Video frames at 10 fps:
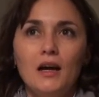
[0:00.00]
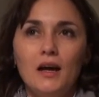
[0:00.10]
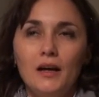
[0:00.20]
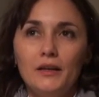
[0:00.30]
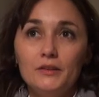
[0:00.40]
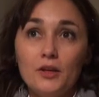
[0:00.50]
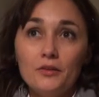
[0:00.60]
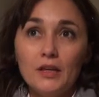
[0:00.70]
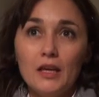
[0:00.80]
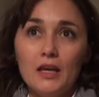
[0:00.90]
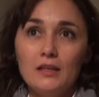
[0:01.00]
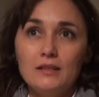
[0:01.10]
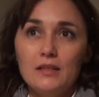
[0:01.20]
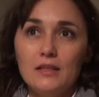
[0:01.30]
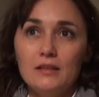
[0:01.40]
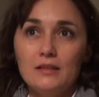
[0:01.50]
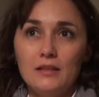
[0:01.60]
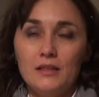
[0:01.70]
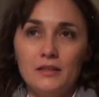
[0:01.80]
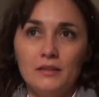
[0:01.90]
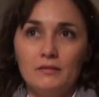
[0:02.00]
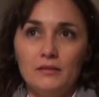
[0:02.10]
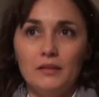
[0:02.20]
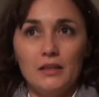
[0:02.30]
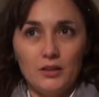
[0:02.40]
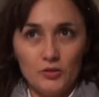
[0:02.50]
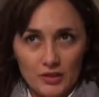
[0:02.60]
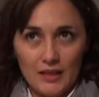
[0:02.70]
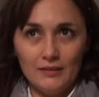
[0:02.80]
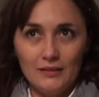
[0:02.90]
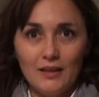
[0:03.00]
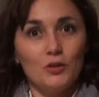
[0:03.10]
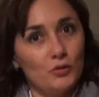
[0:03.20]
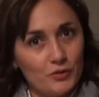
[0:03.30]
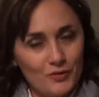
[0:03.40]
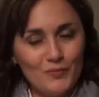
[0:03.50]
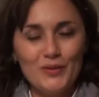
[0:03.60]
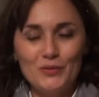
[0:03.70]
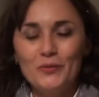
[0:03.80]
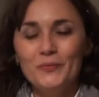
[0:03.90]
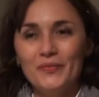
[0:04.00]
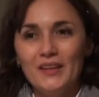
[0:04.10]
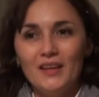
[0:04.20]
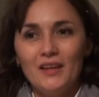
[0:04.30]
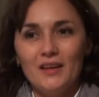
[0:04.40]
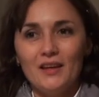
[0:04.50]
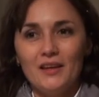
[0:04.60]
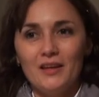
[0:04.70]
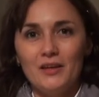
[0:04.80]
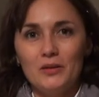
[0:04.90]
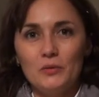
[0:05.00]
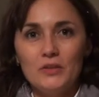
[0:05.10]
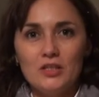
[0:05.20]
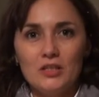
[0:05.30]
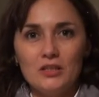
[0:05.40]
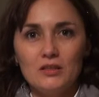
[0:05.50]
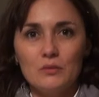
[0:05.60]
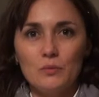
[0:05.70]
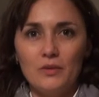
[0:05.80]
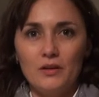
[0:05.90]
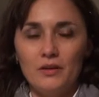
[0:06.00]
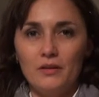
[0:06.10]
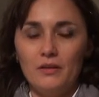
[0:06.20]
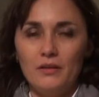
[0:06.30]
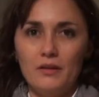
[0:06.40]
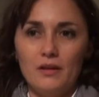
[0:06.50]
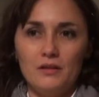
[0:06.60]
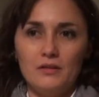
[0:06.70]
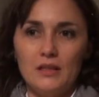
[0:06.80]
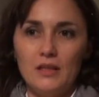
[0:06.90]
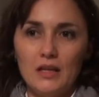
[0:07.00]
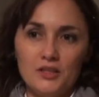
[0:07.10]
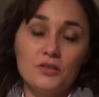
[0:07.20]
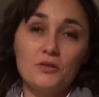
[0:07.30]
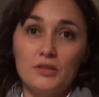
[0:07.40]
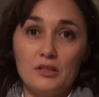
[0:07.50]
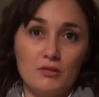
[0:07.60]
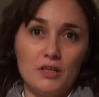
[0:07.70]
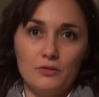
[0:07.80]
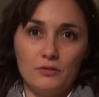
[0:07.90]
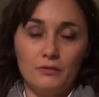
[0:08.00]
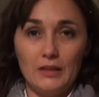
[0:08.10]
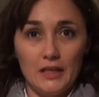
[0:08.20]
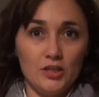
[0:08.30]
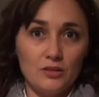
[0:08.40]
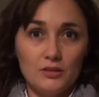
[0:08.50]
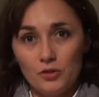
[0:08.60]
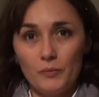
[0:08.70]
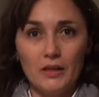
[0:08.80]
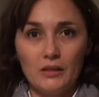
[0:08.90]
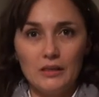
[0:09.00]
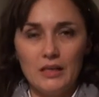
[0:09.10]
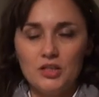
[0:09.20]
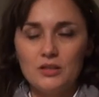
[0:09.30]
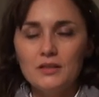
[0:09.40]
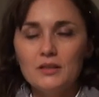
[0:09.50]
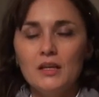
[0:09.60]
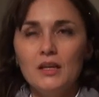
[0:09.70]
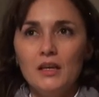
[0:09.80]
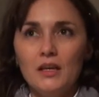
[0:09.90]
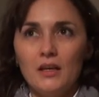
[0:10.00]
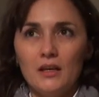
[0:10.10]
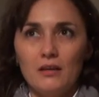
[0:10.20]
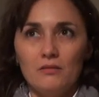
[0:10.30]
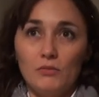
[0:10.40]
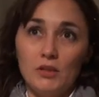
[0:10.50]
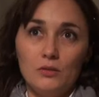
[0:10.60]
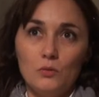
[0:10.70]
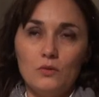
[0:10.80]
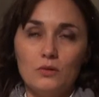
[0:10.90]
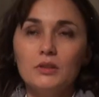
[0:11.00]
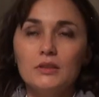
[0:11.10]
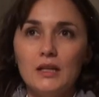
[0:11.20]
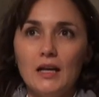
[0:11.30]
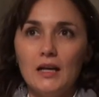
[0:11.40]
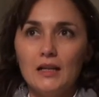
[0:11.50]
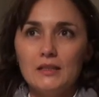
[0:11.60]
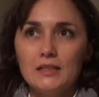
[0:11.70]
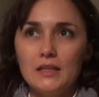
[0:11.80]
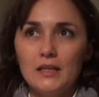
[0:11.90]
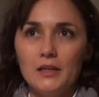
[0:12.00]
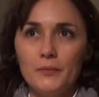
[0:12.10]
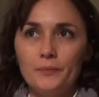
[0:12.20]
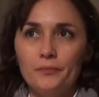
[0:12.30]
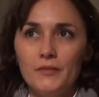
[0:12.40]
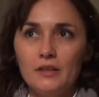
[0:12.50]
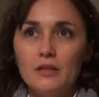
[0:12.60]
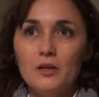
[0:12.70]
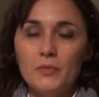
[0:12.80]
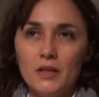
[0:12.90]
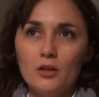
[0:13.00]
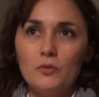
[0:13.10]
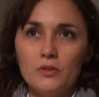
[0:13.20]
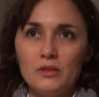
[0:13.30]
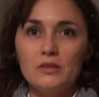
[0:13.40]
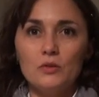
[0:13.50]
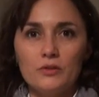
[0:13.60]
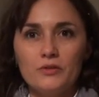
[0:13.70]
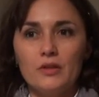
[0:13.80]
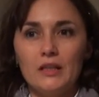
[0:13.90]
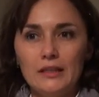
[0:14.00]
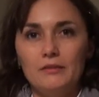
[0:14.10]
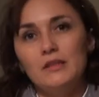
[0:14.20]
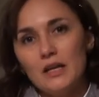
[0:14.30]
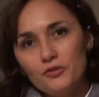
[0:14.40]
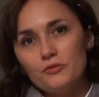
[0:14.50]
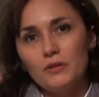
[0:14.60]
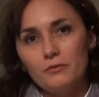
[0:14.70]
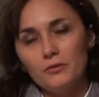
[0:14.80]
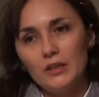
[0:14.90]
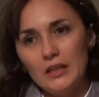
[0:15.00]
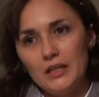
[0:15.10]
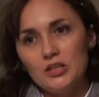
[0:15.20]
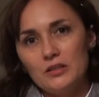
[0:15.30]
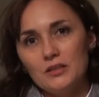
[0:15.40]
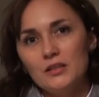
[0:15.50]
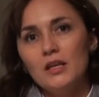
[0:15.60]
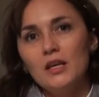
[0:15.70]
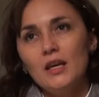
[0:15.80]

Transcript: Uh, the other case is in uh, the Rio Santa, also in Peru, uh, which is where there's the largest concentration of glaciers, tropical glaciers, um, in the world. And um, there are many communities also that live downstream from the glaciers.